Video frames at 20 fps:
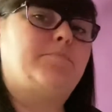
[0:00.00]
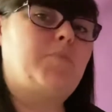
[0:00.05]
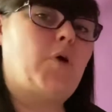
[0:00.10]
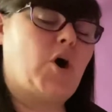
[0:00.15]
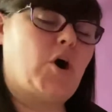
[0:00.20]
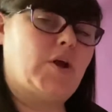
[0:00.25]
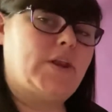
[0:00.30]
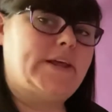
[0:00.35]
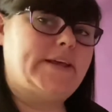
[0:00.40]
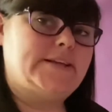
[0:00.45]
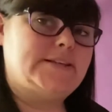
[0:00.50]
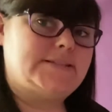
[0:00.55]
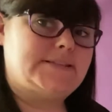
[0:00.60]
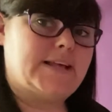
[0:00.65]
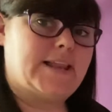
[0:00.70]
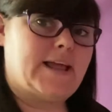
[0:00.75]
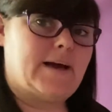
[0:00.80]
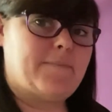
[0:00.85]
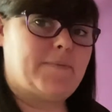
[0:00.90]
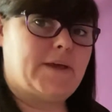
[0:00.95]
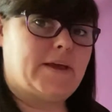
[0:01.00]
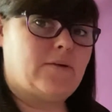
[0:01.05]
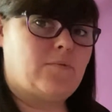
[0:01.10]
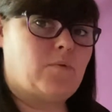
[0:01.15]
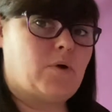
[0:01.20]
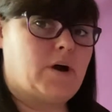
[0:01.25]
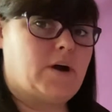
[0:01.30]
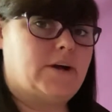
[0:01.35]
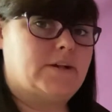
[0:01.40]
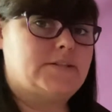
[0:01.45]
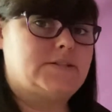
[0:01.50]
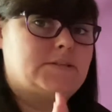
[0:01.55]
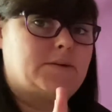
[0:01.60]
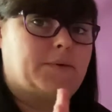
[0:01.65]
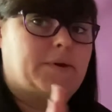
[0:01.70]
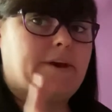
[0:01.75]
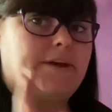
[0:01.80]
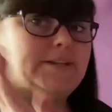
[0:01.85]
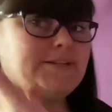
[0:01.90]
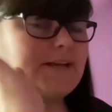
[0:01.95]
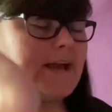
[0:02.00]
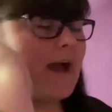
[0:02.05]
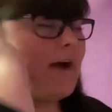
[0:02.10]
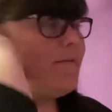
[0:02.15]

polysyllabic words. So we're going to carry